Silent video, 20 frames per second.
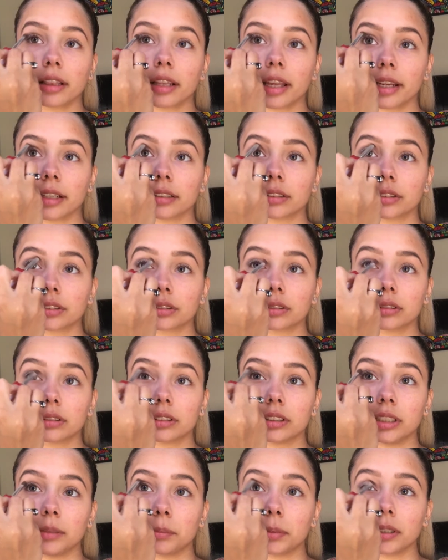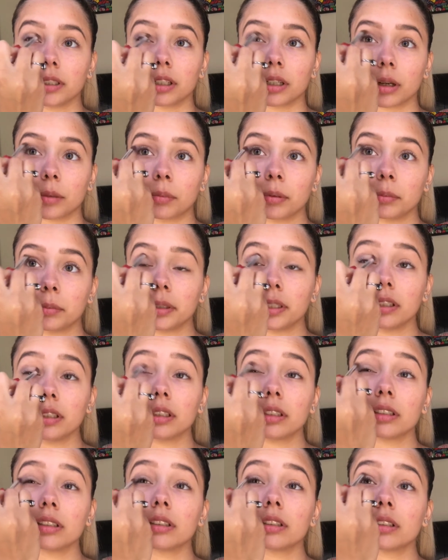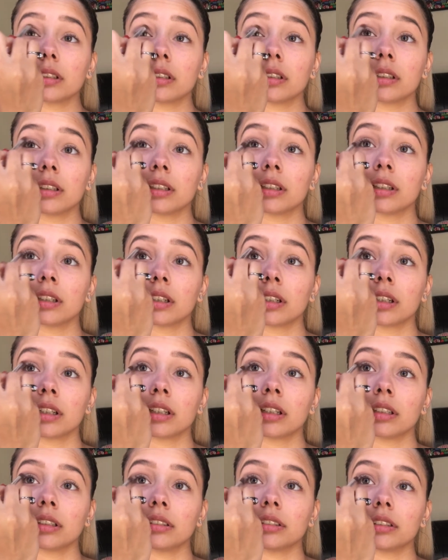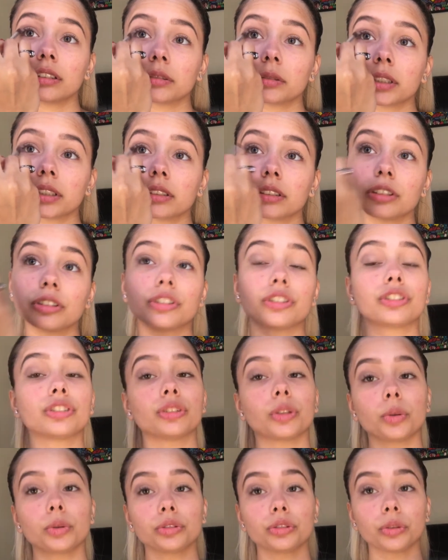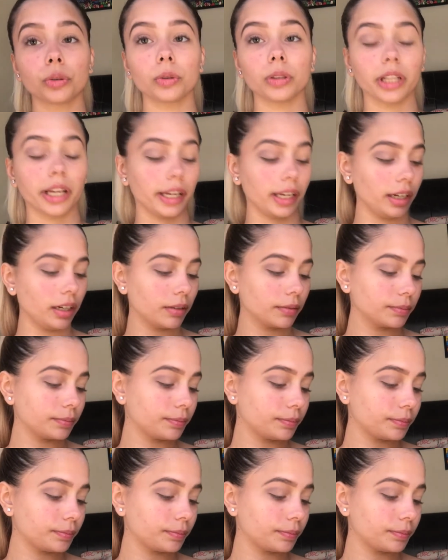like deepen it up a bit just because it's so light.